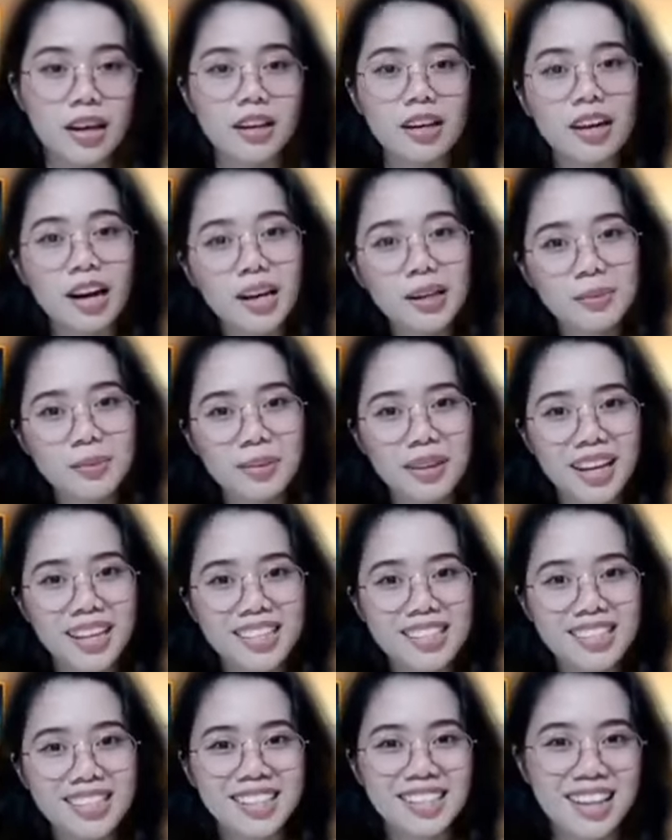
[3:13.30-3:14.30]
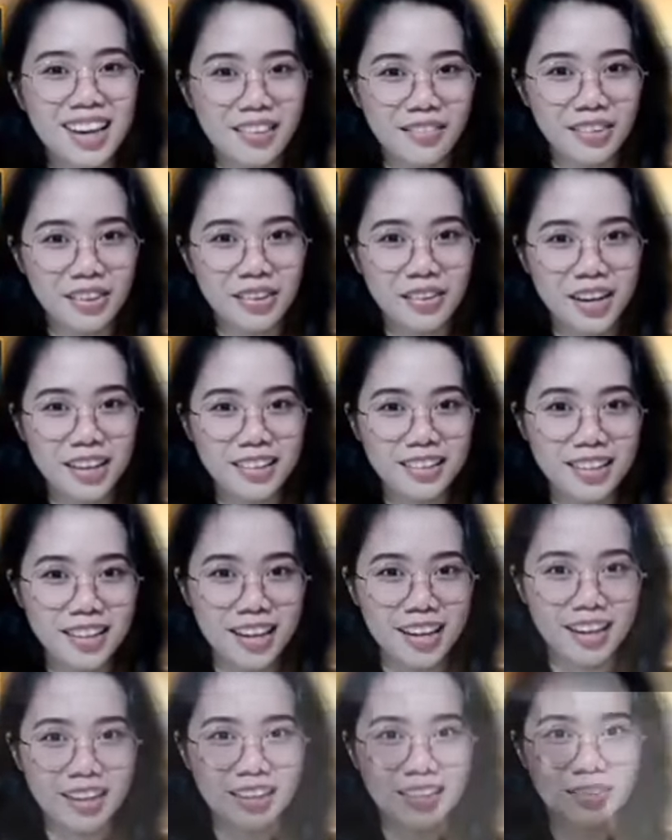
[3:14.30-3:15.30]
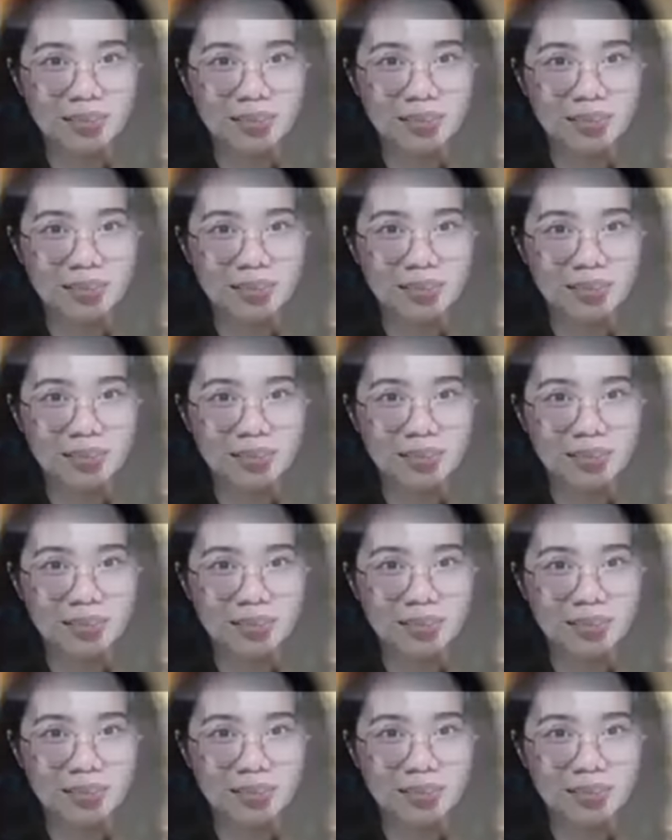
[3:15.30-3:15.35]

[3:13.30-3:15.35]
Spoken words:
God bless and have a great day.